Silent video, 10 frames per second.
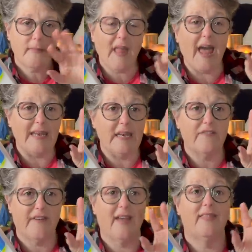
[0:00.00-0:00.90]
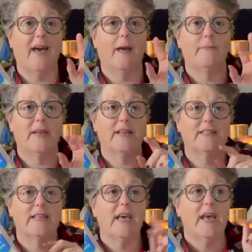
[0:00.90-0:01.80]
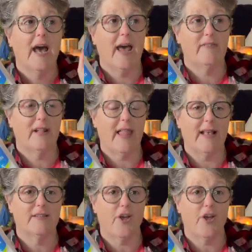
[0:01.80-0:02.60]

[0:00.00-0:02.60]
I need to find that because I have a glass